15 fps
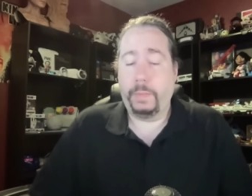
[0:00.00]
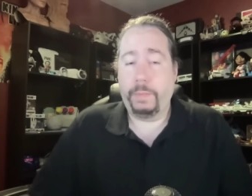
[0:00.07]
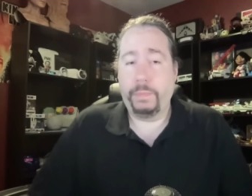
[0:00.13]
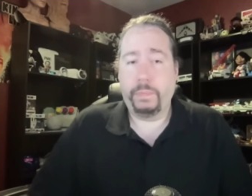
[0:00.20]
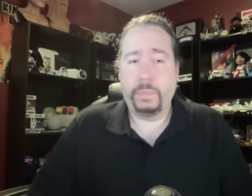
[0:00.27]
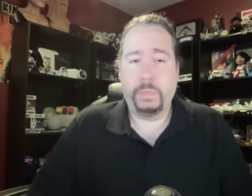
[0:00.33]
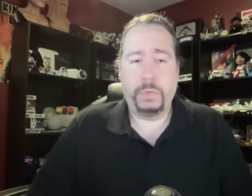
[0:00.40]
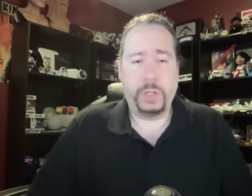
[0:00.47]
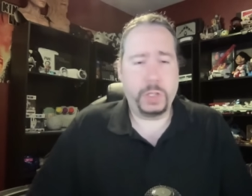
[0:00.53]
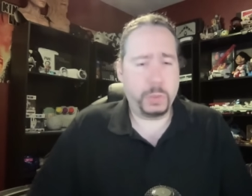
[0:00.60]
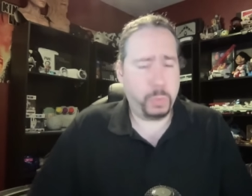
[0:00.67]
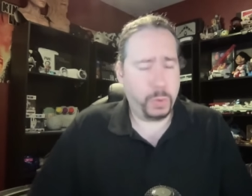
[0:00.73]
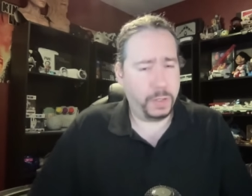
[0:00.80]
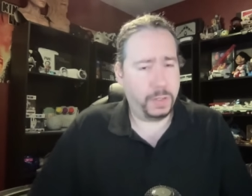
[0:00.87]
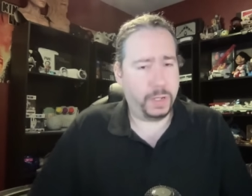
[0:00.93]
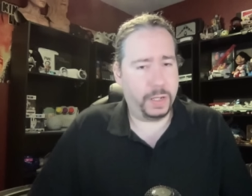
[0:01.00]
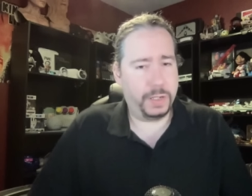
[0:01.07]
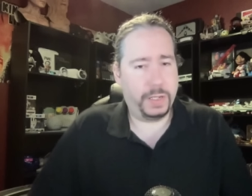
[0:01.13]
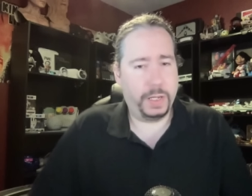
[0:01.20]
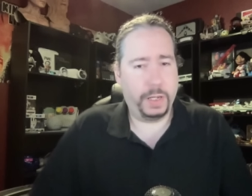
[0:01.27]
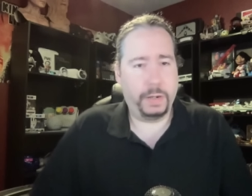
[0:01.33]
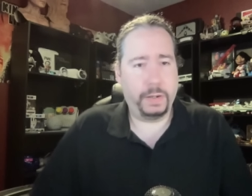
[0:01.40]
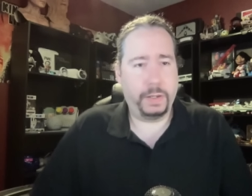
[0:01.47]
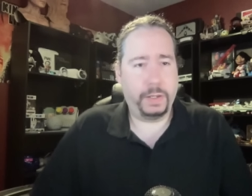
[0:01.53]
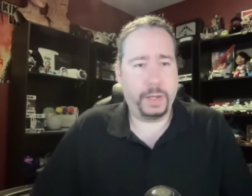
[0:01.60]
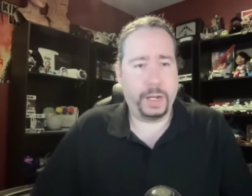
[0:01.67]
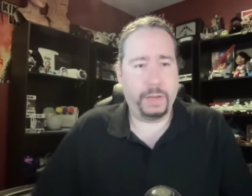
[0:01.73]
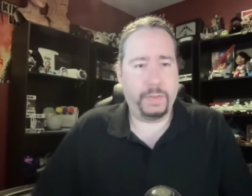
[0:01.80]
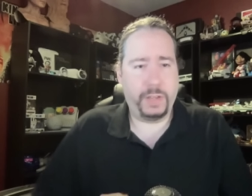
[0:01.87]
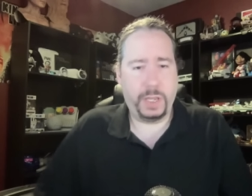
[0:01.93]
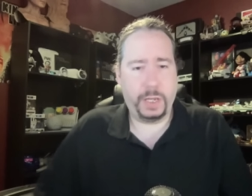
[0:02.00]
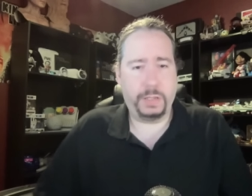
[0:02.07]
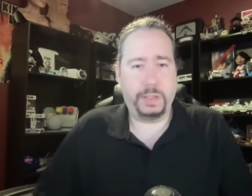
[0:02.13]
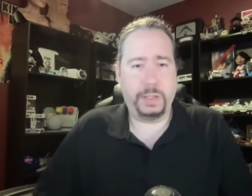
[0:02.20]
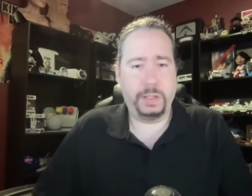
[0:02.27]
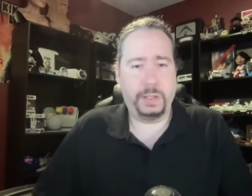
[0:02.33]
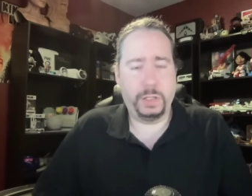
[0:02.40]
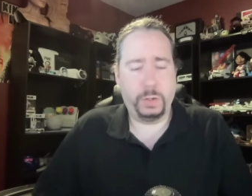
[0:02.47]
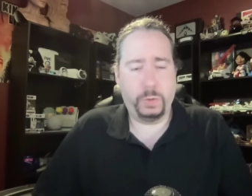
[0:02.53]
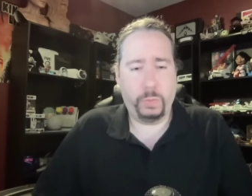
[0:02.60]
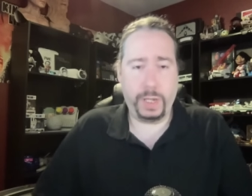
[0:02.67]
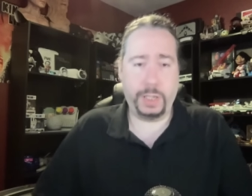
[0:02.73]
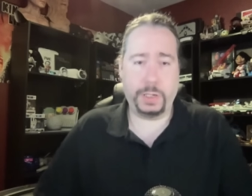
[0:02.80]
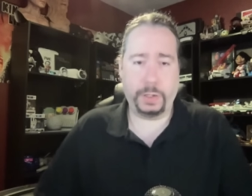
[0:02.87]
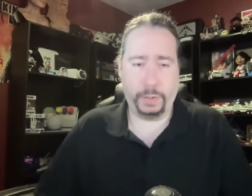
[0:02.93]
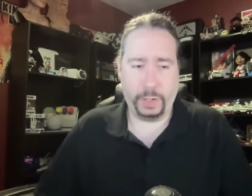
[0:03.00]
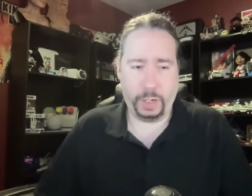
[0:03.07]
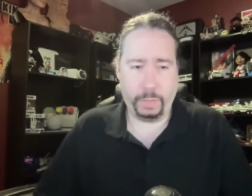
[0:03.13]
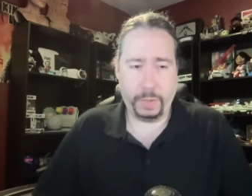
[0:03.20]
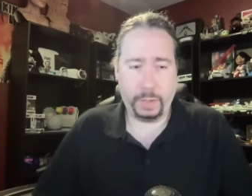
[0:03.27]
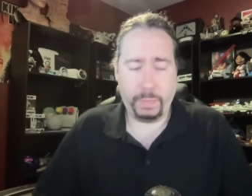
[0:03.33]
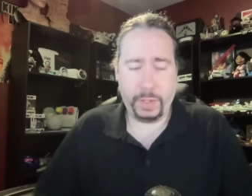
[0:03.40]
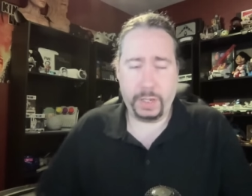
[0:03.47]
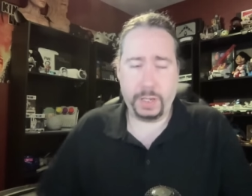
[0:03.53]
Now, this one does get kind of kicked into the weeds a little bit